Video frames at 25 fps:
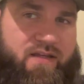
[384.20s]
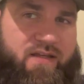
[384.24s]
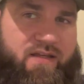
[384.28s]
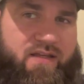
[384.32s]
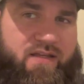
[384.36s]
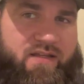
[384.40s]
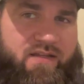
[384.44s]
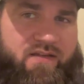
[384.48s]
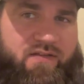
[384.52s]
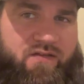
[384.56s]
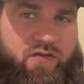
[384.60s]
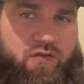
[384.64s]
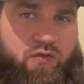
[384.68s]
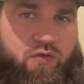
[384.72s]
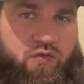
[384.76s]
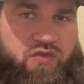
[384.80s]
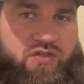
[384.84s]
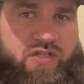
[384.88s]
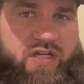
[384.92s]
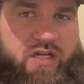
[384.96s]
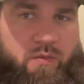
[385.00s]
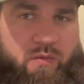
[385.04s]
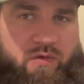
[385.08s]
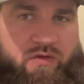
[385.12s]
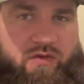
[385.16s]
is to
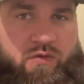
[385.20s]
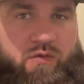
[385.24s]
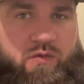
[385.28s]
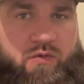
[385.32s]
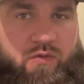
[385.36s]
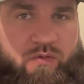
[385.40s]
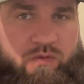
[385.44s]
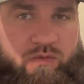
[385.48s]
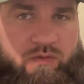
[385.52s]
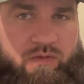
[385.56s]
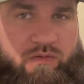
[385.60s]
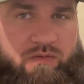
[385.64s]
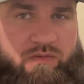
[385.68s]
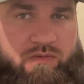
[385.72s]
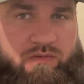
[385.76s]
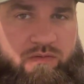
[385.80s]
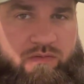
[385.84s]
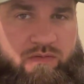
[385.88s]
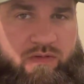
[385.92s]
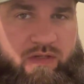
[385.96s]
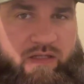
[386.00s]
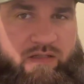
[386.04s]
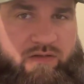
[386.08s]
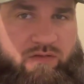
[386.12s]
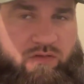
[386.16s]
share with you
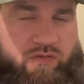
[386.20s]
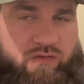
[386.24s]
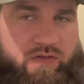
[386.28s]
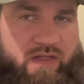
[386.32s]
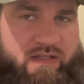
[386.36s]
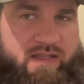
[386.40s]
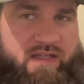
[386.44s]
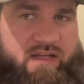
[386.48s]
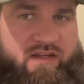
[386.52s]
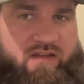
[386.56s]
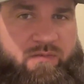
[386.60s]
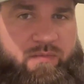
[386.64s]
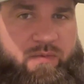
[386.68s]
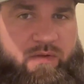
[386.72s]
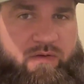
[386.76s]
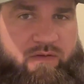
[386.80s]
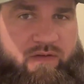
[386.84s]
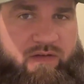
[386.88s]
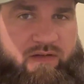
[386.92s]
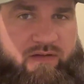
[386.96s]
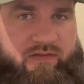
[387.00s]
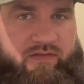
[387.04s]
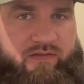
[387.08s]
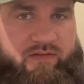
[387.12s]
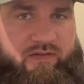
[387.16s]
and create that
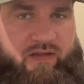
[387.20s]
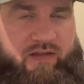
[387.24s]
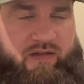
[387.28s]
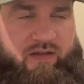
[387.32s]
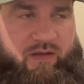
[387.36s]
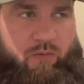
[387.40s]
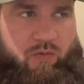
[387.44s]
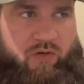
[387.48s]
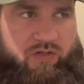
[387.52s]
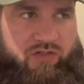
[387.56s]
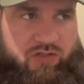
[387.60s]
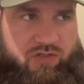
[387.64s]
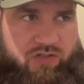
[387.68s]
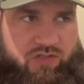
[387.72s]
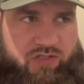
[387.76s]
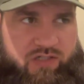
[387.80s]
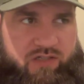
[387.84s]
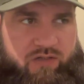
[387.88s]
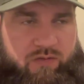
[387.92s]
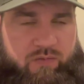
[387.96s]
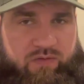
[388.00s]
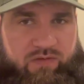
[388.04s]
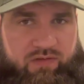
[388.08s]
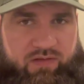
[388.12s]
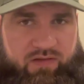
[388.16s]
experience that I want to
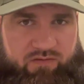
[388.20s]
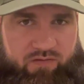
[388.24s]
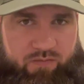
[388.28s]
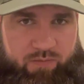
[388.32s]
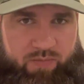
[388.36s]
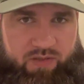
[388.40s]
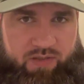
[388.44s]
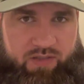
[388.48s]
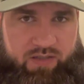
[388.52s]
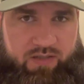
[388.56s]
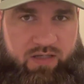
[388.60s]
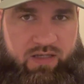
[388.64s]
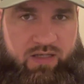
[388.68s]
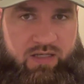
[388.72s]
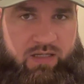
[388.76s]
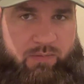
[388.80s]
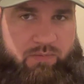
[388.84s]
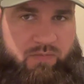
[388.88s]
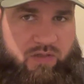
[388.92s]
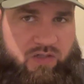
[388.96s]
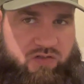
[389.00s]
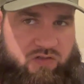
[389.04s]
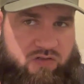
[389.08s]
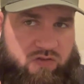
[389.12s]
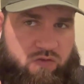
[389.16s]
share with everybody. I'm
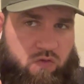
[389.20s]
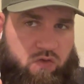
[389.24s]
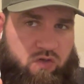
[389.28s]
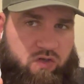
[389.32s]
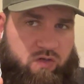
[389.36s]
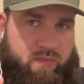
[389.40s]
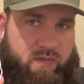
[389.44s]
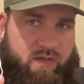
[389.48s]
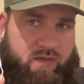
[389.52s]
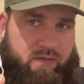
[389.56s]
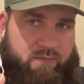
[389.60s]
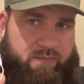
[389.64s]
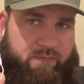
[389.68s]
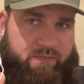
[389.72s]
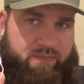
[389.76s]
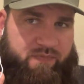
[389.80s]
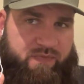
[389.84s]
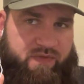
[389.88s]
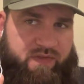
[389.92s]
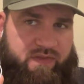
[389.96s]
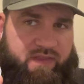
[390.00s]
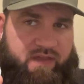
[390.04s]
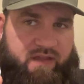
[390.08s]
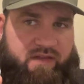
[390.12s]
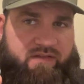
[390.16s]
not just talking about
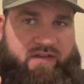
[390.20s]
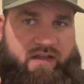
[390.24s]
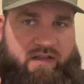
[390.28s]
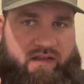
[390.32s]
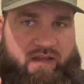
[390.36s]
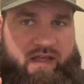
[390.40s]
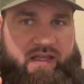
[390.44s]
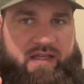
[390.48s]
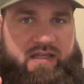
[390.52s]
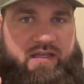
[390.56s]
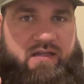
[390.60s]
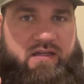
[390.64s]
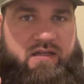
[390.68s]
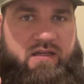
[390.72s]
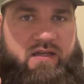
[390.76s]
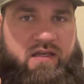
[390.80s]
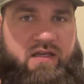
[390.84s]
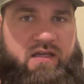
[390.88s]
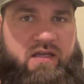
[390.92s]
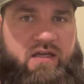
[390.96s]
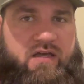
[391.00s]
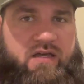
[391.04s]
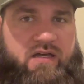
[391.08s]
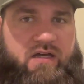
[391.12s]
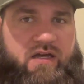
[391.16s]
things I like.
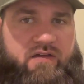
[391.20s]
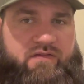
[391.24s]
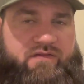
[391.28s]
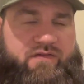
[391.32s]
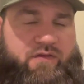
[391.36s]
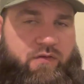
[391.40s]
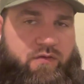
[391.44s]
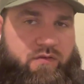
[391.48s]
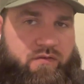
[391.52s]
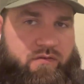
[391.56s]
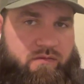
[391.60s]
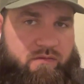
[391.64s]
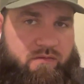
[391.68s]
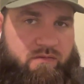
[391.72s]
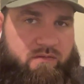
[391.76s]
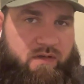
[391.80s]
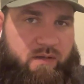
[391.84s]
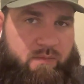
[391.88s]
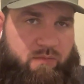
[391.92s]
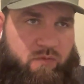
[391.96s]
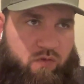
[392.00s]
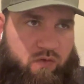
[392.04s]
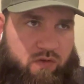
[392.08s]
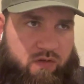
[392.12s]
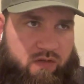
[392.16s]
I feel
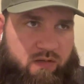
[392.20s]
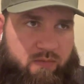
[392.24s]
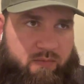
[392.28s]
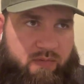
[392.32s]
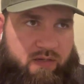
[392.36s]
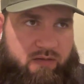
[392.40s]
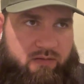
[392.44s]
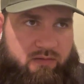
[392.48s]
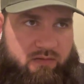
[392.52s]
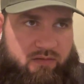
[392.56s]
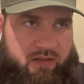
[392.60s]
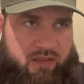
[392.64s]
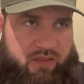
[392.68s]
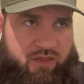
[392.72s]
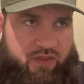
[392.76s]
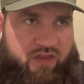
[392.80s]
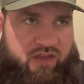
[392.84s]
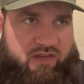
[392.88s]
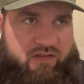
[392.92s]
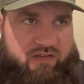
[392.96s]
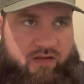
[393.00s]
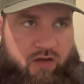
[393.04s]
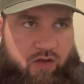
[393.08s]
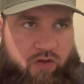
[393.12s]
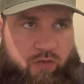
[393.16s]
I'm talking about
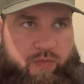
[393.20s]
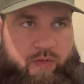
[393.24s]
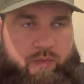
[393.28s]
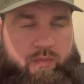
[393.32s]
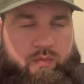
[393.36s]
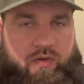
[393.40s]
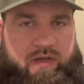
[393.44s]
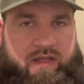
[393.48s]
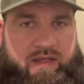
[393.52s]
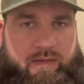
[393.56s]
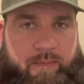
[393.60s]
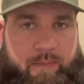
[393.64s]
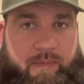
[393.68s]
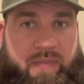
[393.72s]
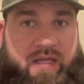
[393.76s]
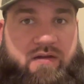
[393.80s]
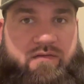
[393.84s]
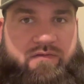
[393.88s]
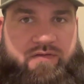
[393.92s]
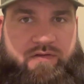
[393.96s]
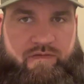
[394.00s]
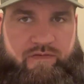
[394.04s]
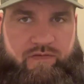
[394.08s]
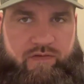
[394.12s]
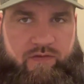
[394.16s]
things that other people can
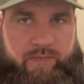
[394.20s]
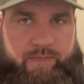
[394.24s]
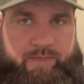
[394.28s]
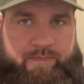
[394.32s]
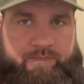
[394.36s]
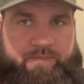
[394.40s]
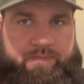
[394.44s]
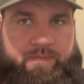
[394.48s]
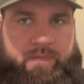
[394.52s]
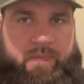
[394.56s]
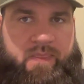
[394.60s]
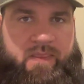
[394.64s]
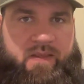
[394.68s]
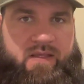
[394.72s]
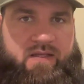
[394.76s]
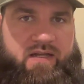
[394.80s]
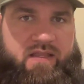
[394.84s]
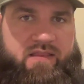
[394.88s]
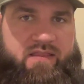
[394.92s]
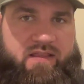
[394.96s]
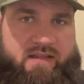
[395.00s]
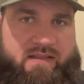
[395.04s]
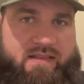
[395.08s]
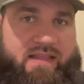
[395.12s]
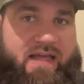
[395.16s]
benefit from. And I
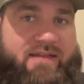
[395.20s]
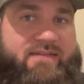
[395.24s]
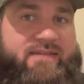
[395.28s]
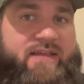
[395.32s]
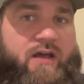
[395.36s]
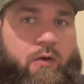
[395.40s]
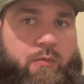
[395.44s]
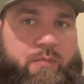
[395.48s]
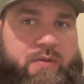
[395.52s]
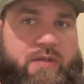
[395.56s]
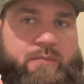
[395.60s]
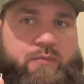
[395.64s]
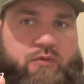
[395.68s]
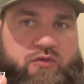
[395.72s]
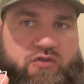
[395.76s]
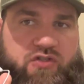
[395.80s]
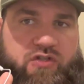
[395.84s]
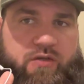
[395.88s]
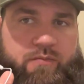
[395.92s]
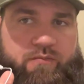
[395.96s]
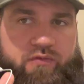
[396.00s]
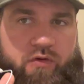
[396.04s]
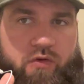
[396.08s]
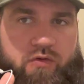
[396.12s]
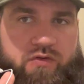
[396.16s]
think that's how people should
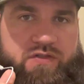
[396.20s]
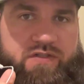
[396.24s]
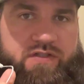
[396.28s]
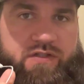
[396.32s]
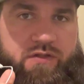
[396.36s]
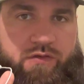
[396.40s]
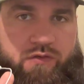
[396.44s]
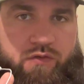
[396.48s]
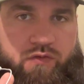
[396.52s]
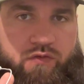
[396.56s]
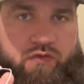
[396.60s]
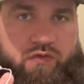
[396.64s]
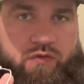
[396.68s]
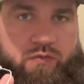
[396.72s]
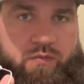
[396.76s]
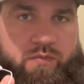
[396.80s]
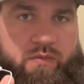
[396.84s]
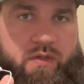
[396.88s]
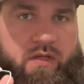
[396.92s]
approach their YouTube.